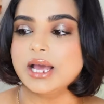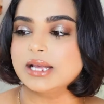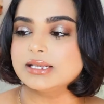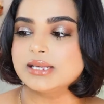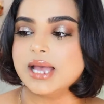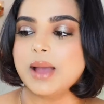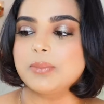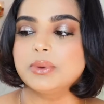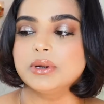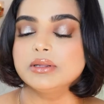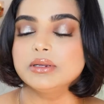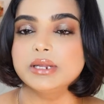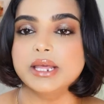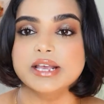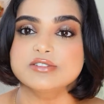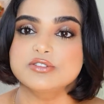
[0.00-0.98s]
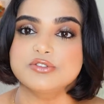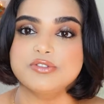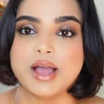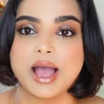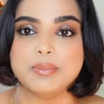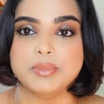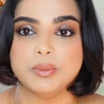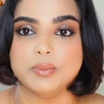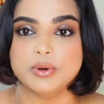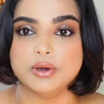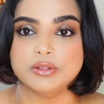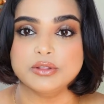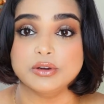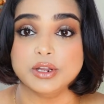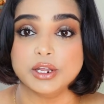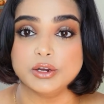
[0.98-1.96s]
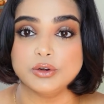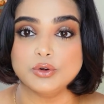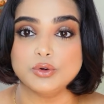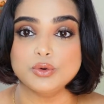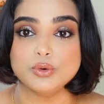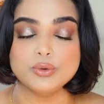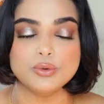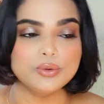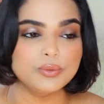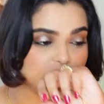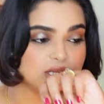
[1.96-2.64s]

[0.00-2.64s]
has happened in case of Happy Birthday 2.